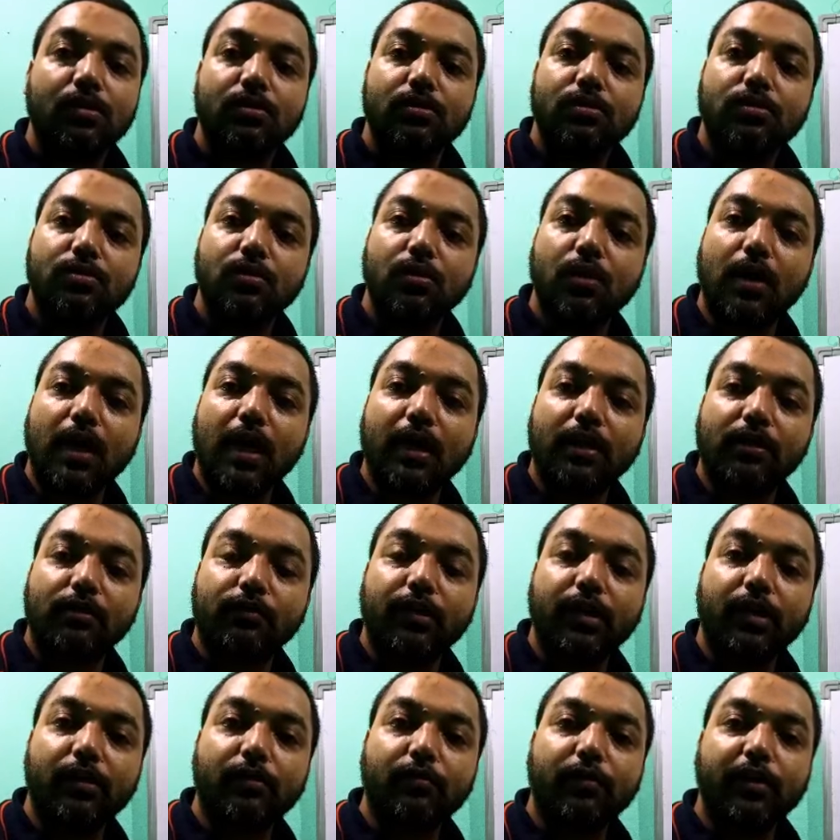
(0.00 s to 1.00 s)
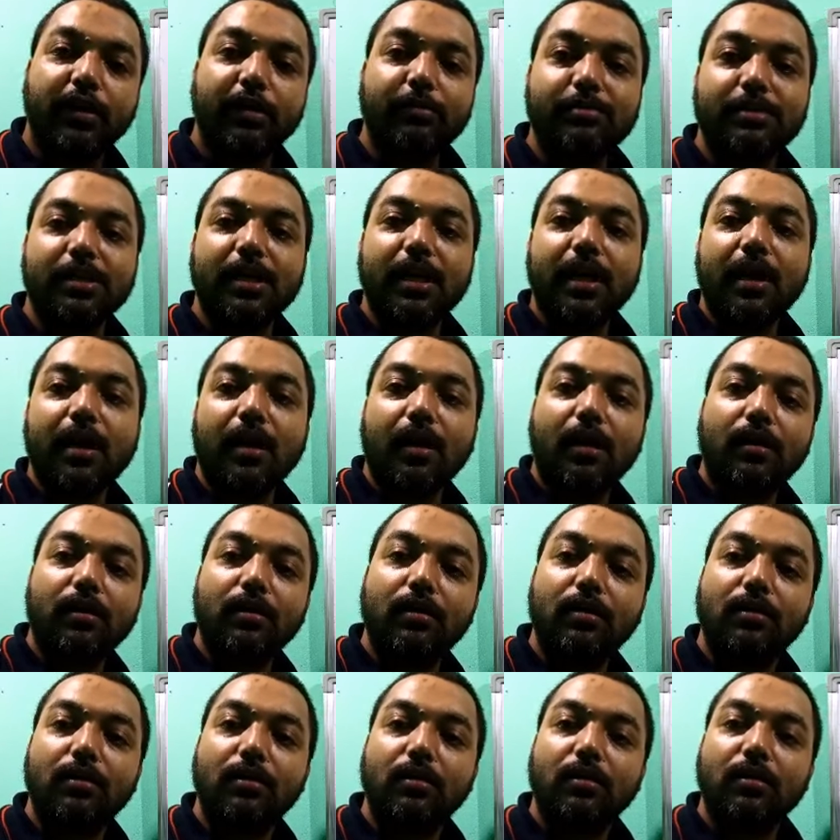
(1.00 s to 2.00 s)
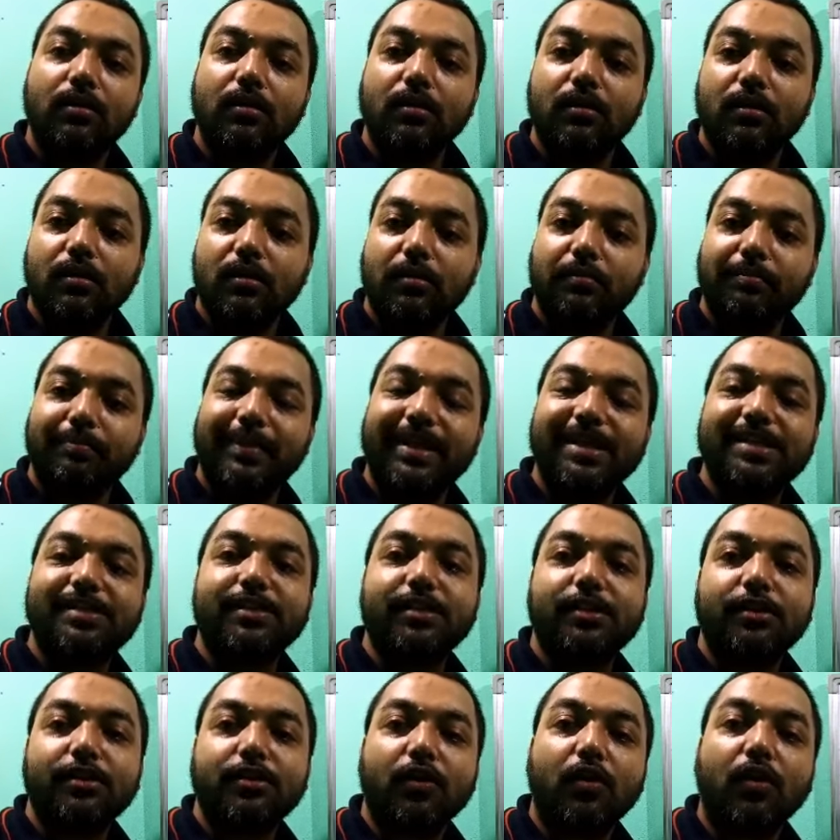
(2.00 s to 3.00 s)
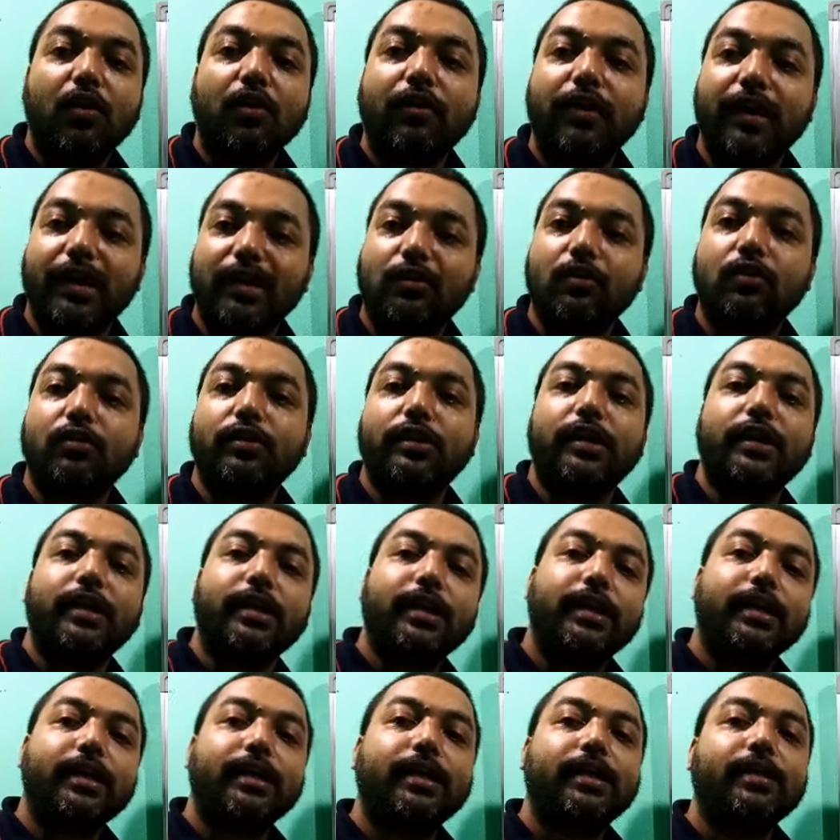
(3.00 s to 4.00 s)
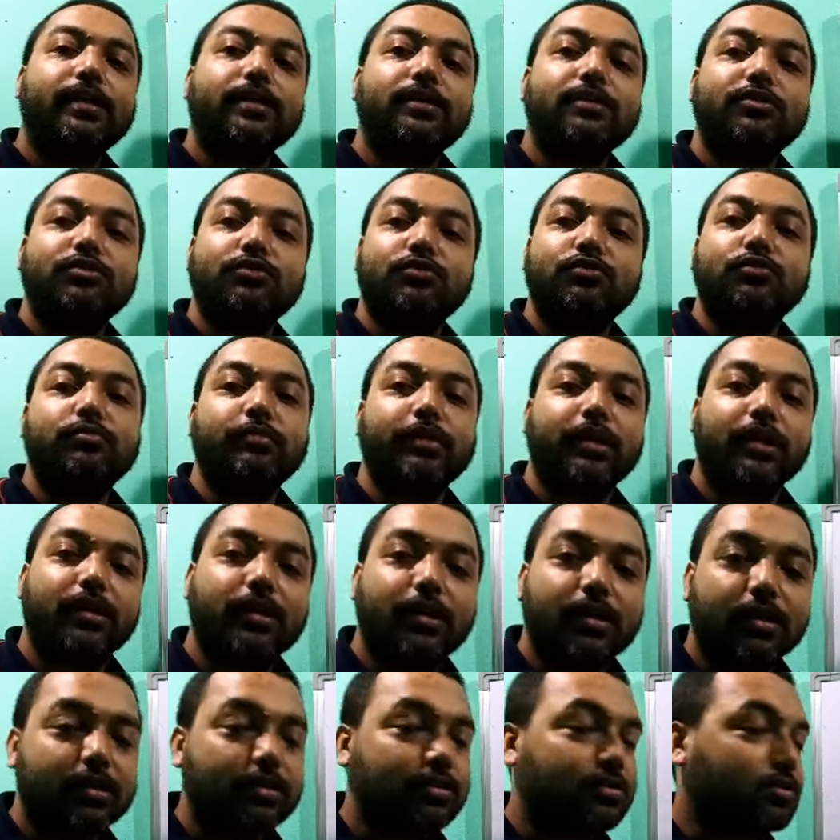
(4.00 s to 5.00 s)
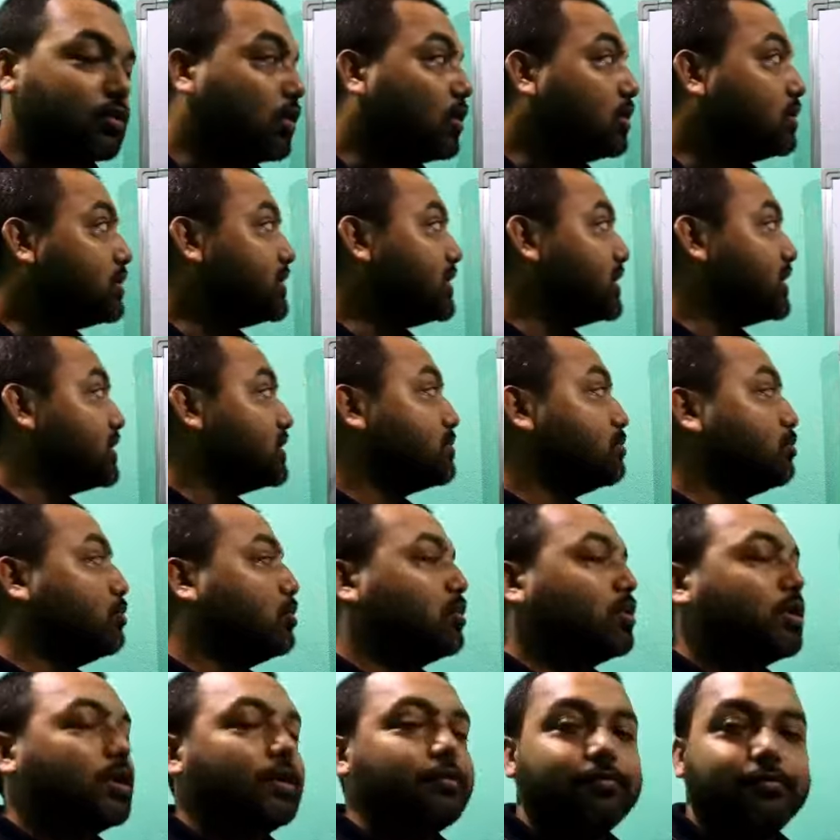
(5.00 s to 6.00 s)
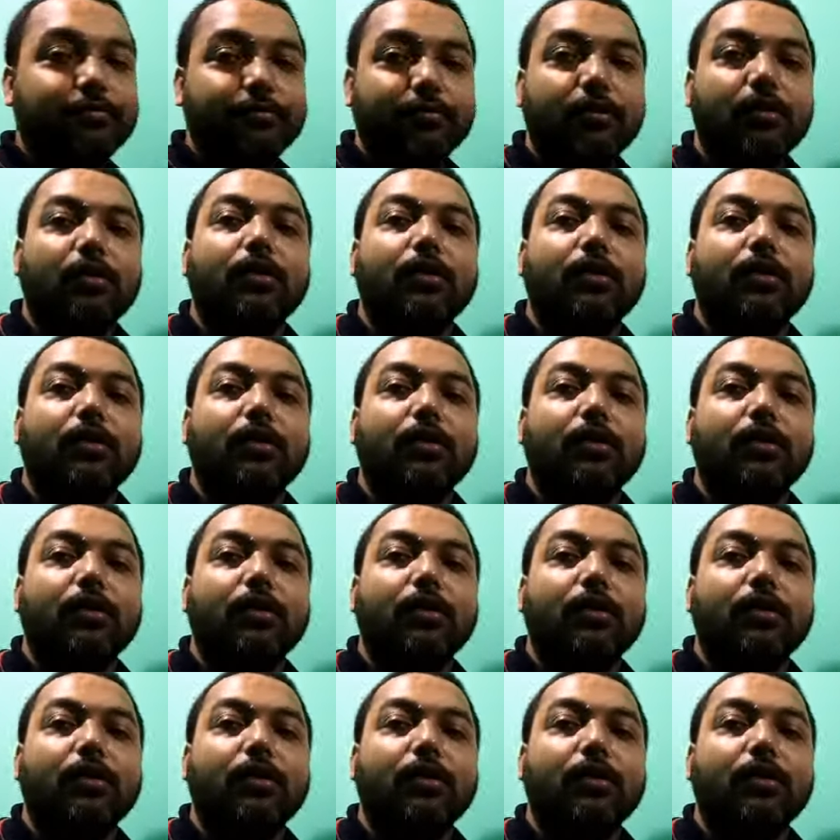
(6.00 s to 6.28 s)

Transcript: So earthquake waves are measured or recorded in an instrument that is called seismograph.